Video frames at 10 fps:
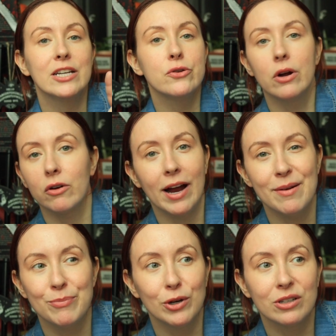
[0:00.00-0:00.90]
I do not cry
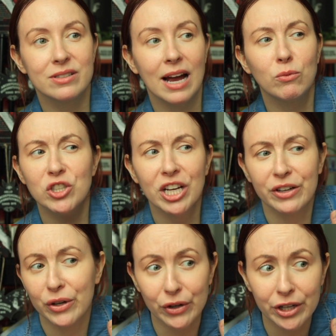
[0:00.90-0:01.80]
at books. I wish I
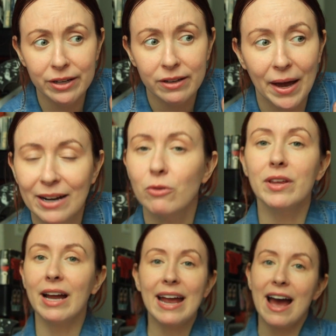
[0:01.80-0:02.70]
could. I don't
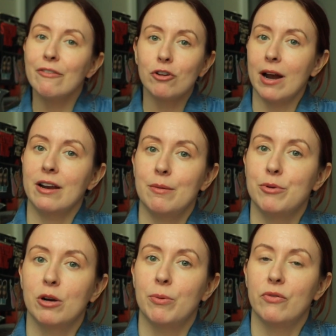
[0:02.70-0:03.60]
think I have cried at a
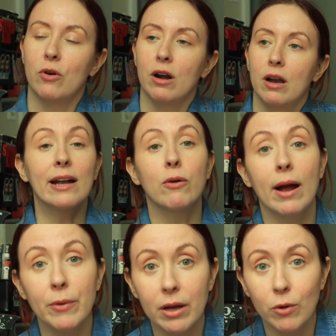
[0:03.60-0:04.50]
book before. I
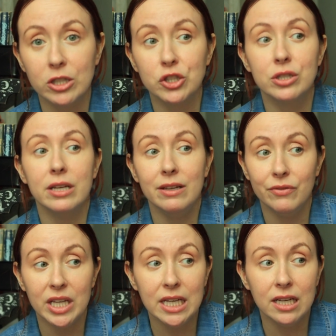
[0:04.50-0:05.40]
cry when I watch
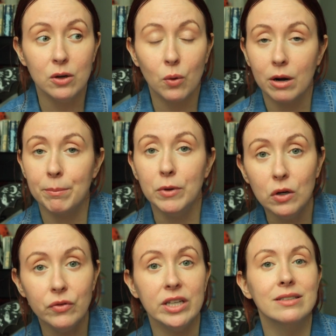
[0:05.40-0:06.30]
TV or
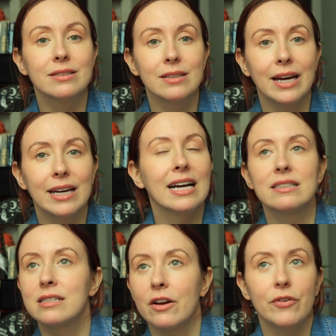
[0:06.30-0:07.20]
movies. Like,
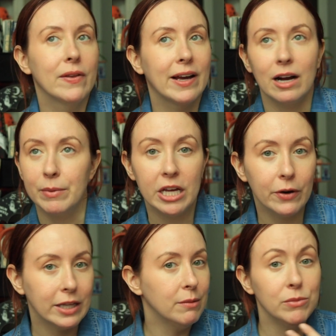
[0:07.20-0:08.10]
that's different. Like, I'm
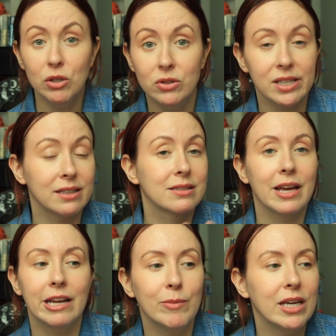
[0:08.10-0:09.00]
hearing the music. It's
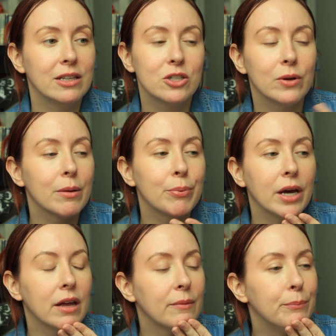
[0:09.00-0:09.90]
getting me into it.
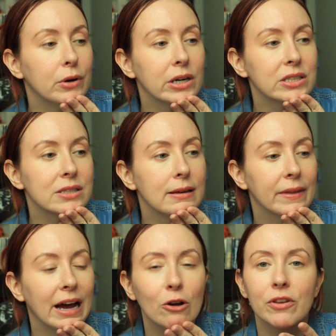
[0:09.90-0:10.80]
But books?
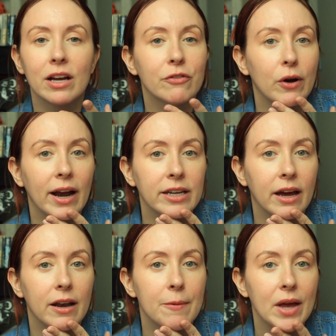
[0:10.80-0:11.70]
I don't think I've cried
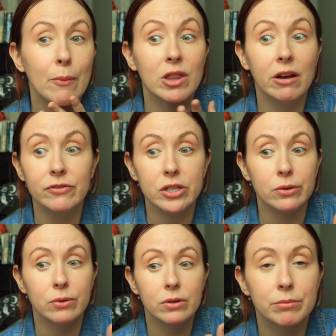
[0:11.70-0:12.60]
yet. I would love
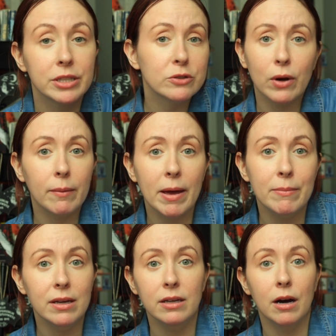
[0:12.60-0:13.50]
to. Please recommend
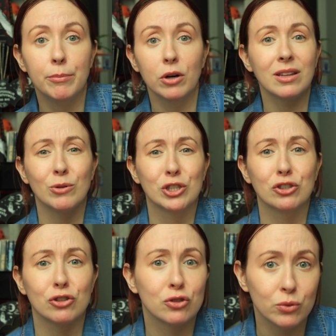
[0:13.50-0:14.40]
me a book that will
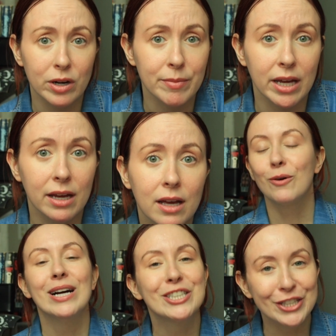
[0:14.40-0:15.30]
just destroy me.
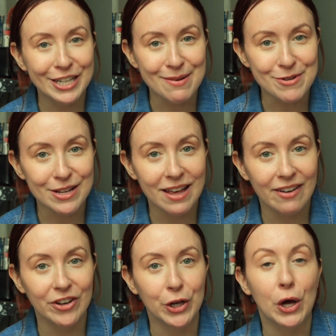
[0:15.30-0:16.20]
Question number
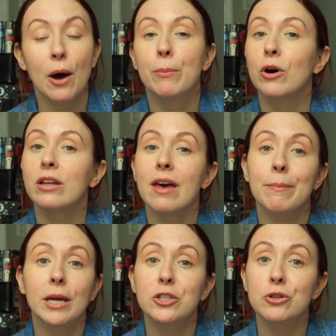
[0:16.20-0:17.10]
11, a book that
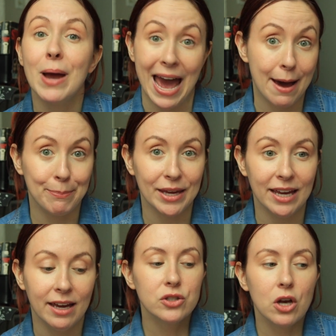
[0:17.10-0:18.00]
made you
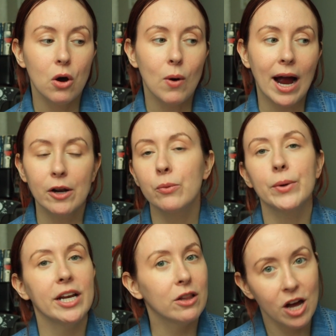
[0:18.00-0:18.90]
happy. So I don't
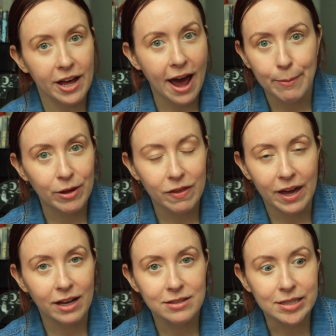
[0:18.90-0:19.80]
read a lot of happy
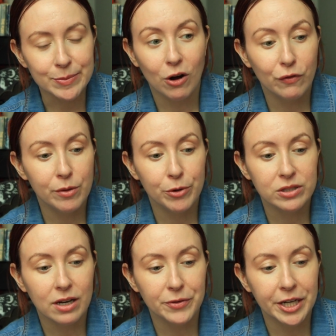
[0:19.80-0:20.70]
things. All of the
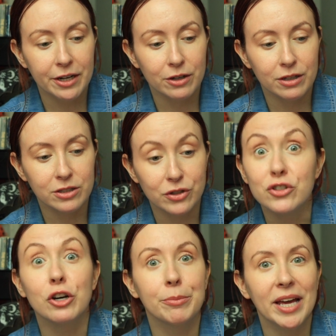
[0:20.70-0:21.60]
books I read are
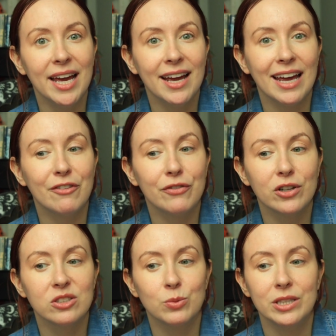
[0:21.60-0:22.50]
disturbing and
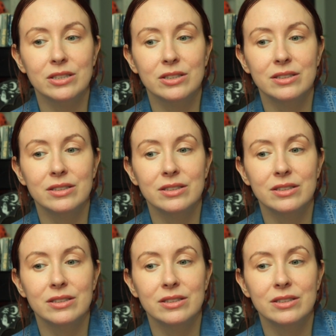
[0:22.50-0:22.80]
filled with